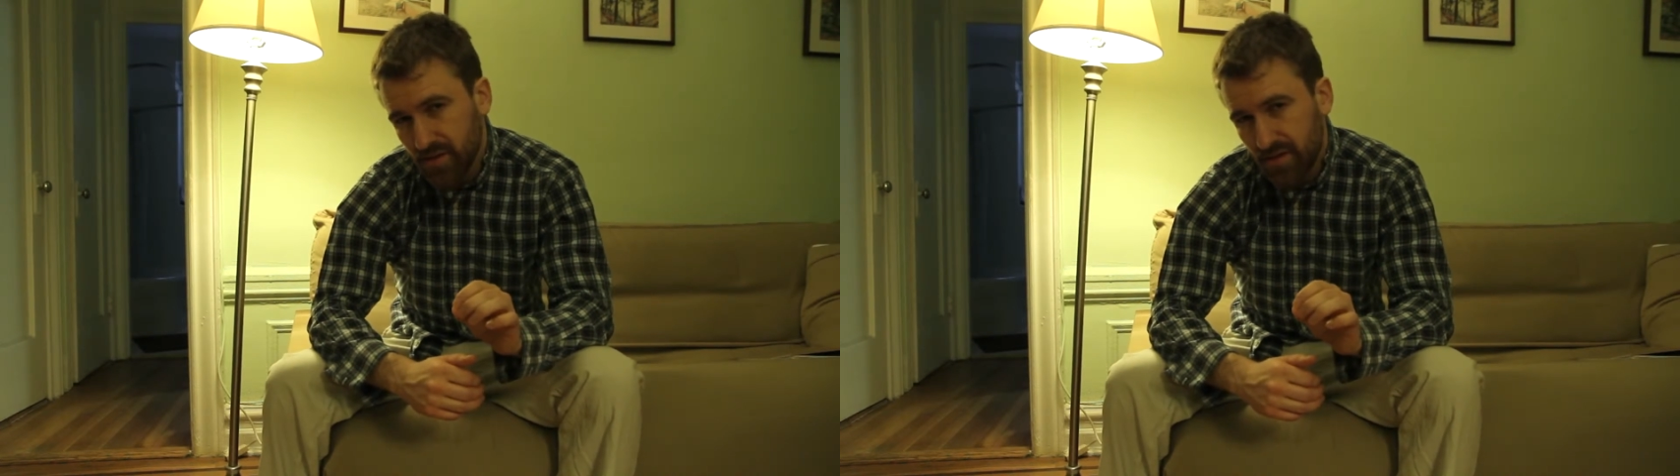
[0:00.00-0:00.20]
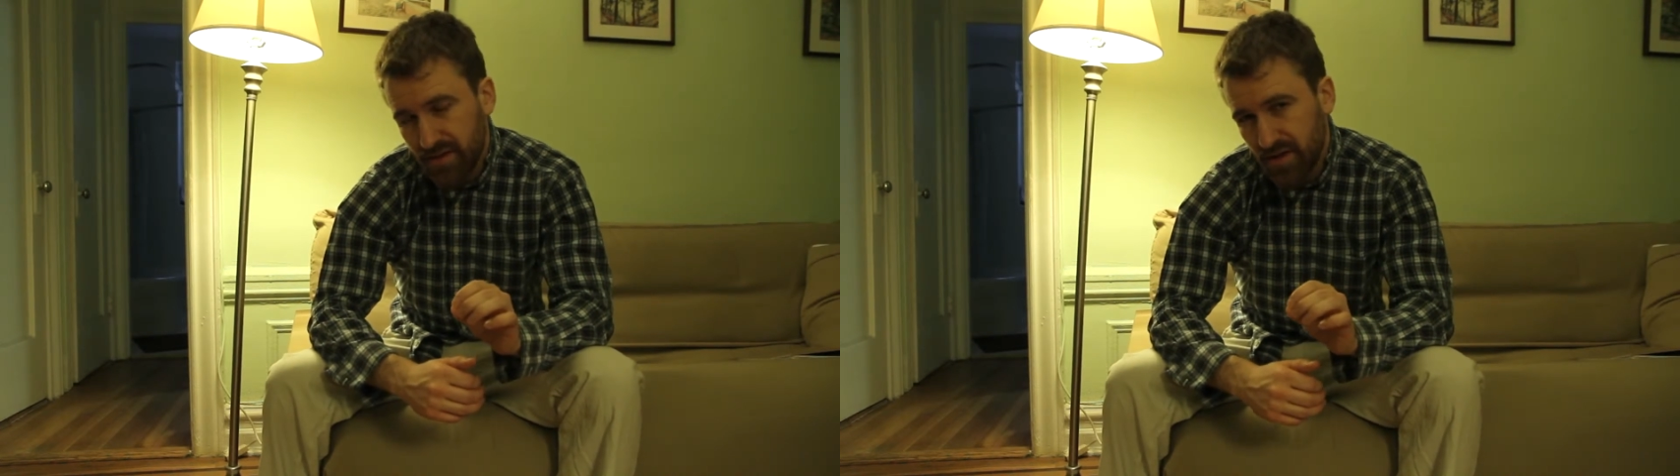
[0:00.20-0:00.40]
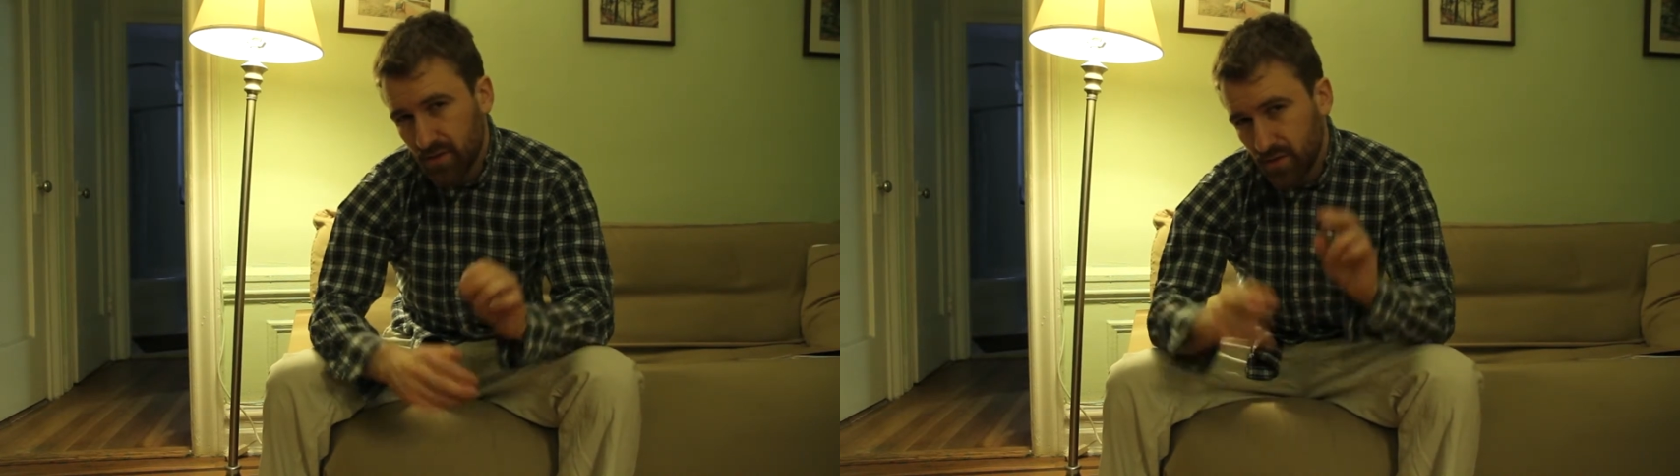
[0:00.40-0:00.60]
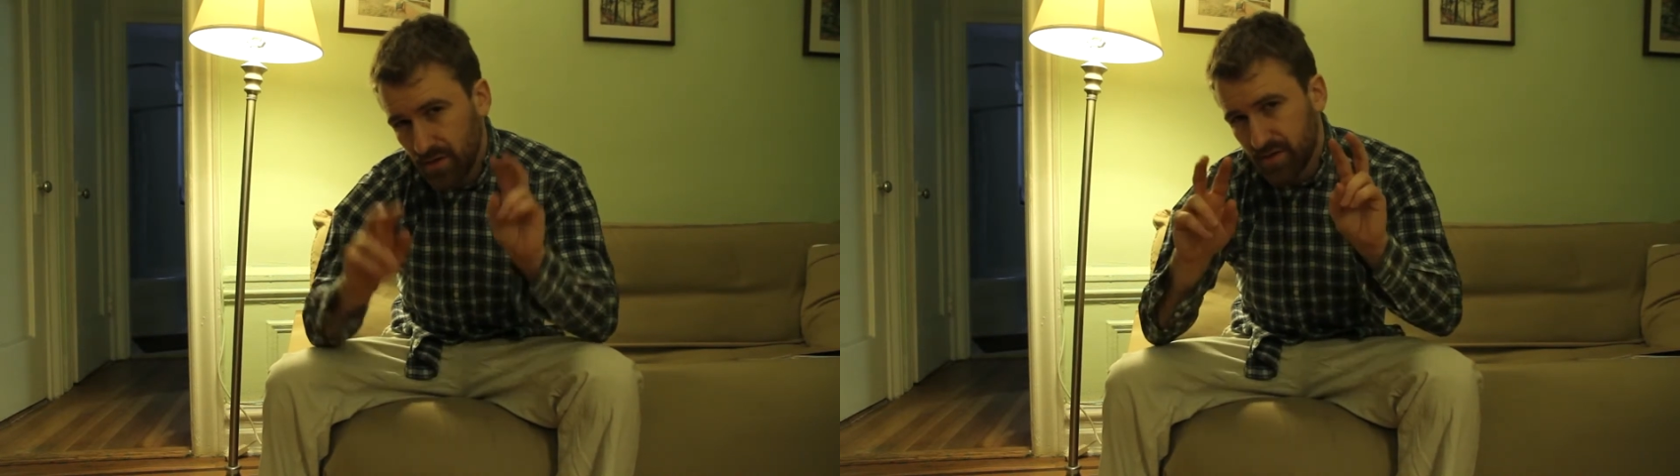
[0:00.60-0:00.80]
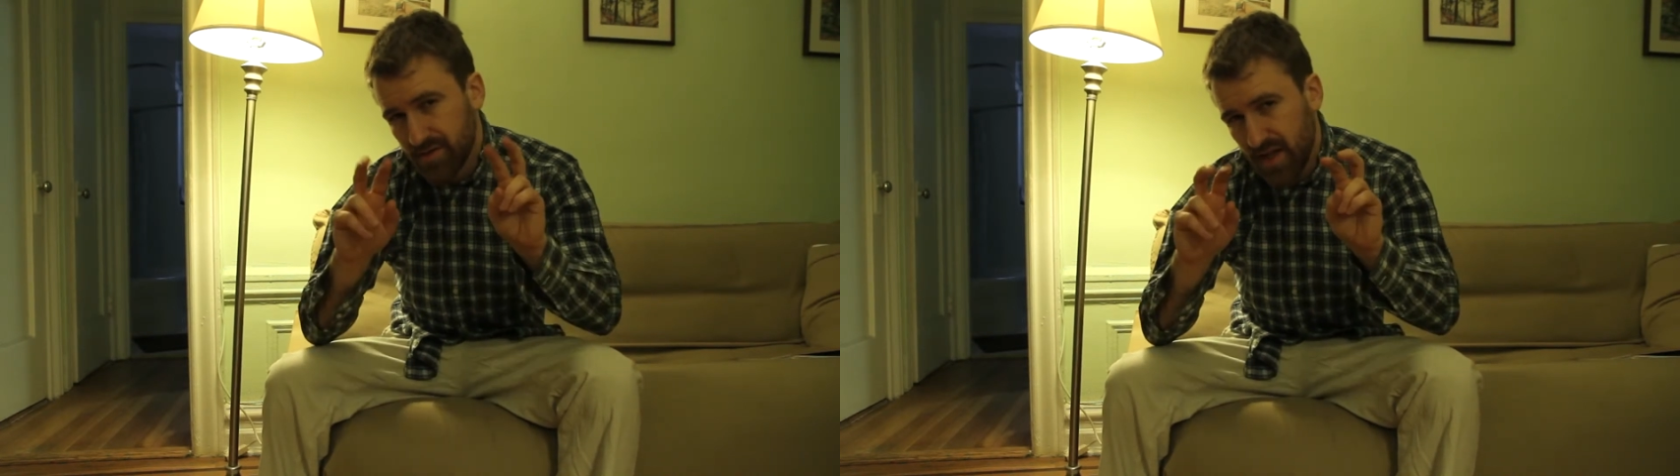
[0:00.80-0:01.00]

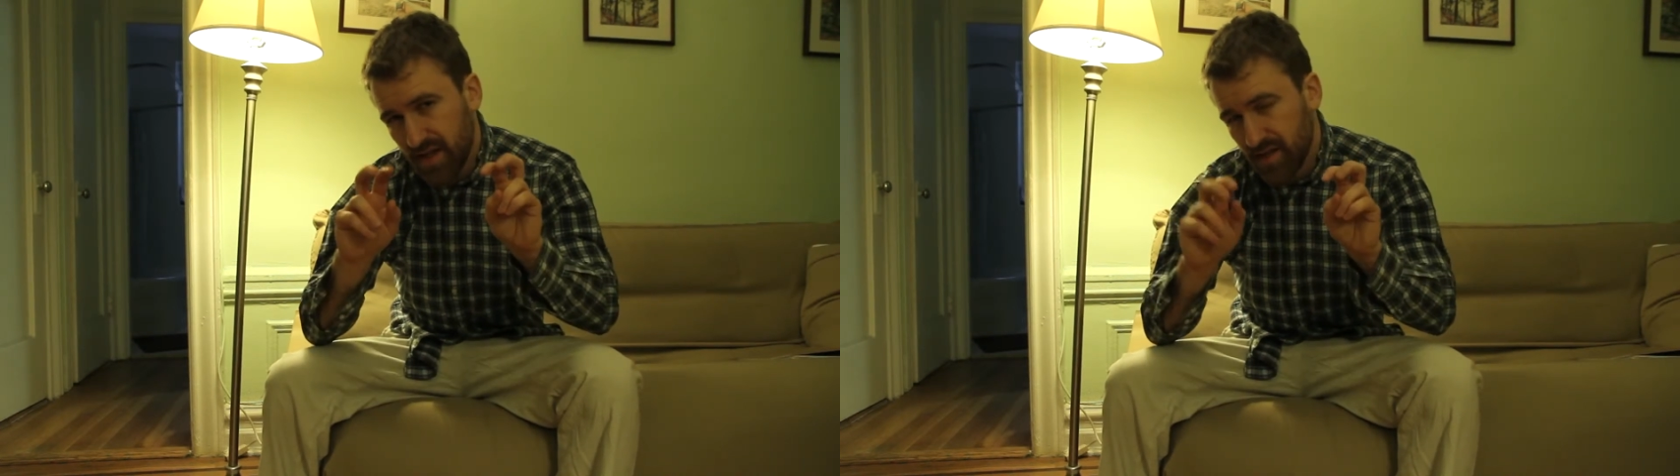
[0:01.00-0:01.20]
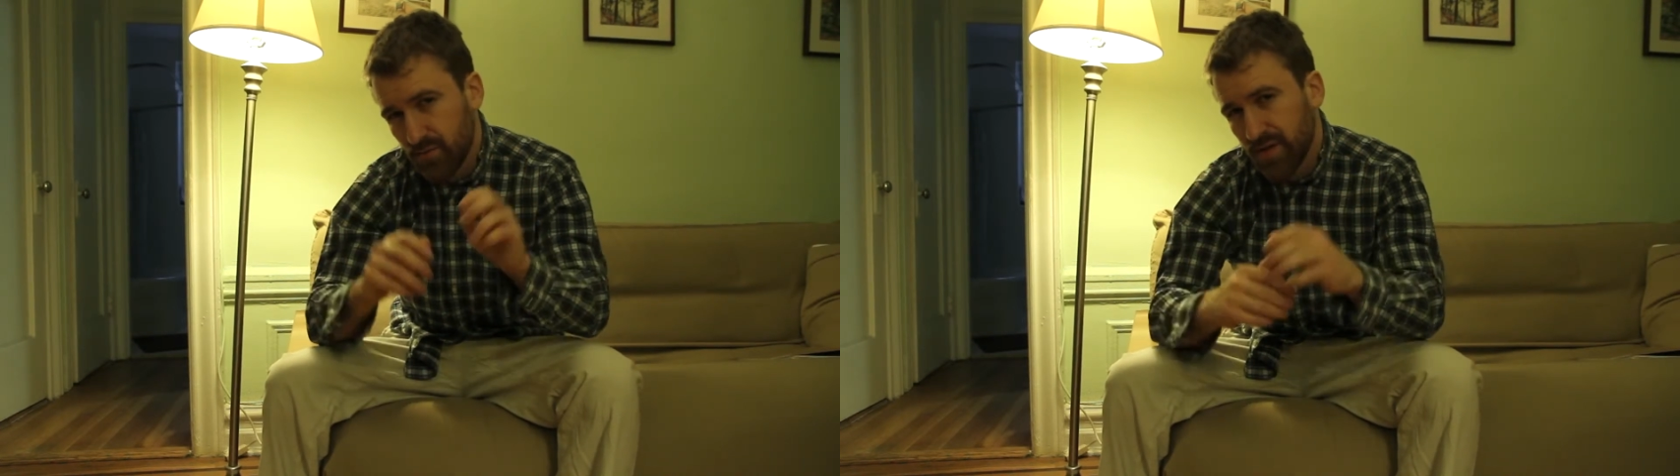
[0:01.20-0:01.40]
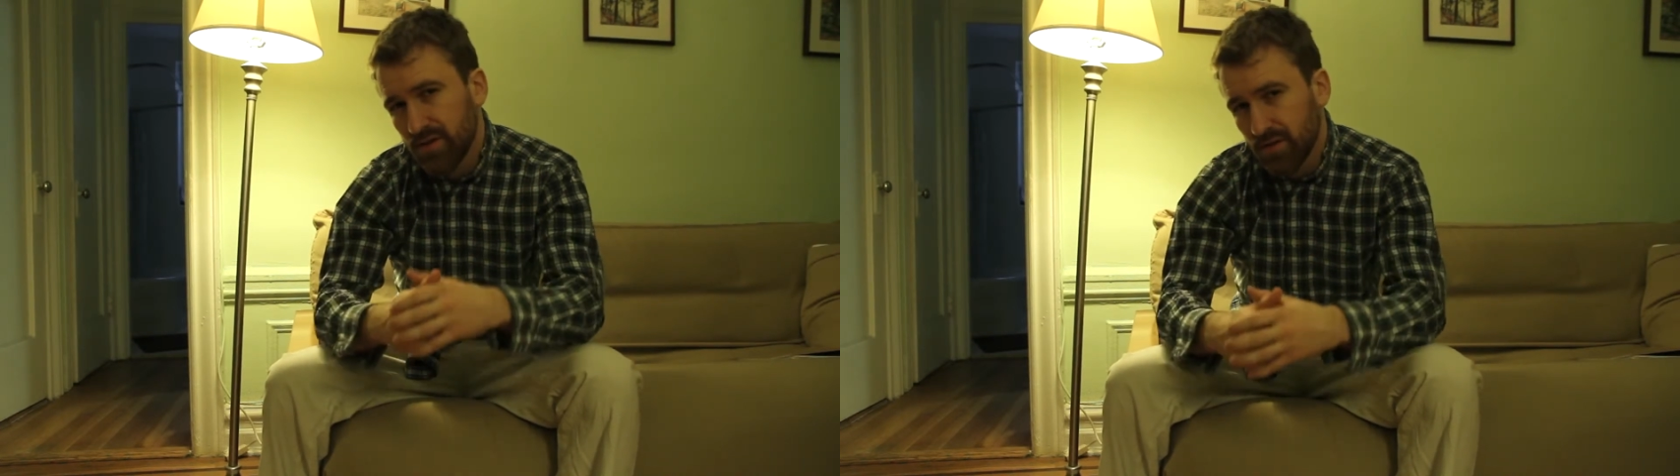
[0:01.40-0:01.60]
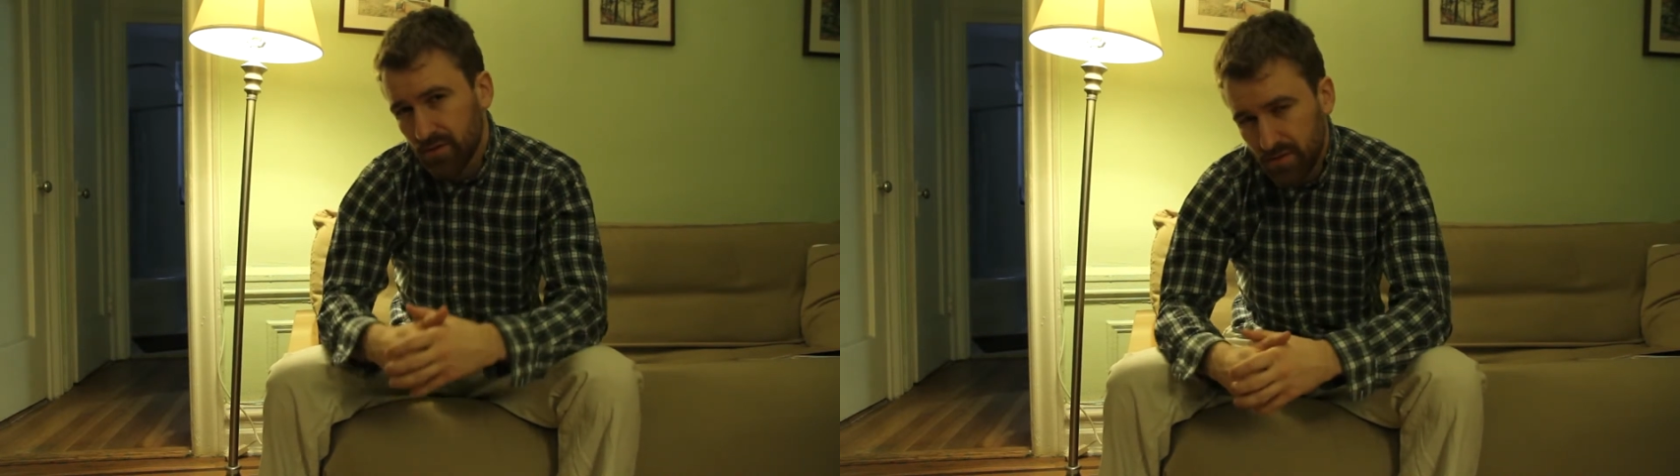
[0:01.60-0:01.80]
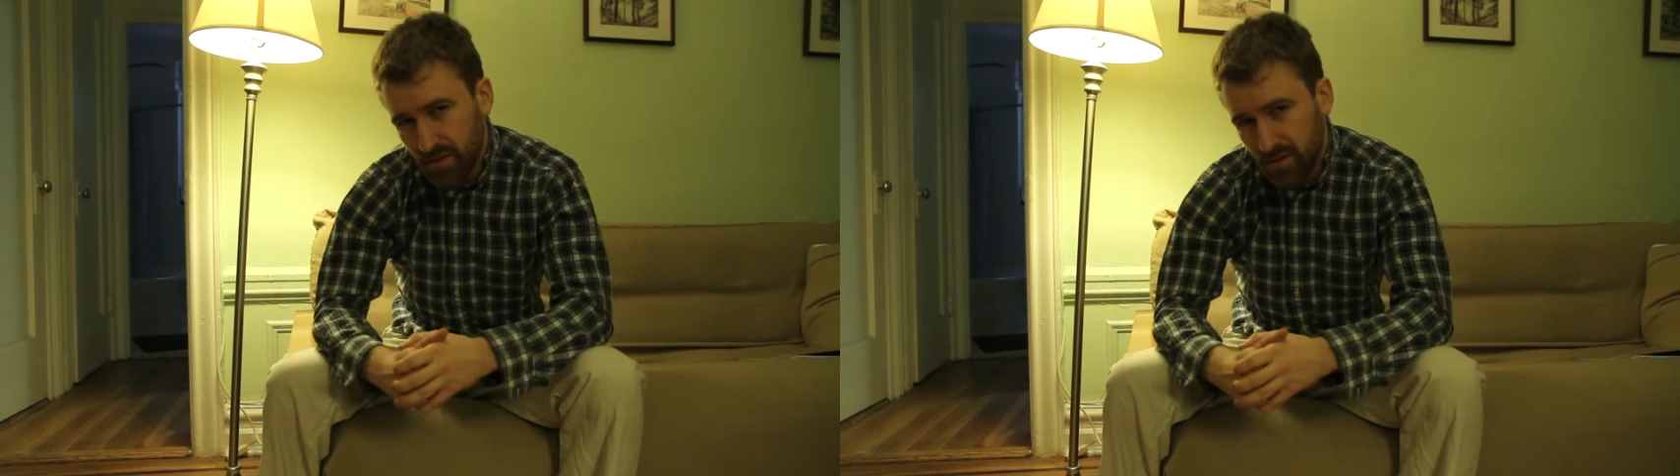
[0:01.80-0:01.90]
Theodore Teddy Regal.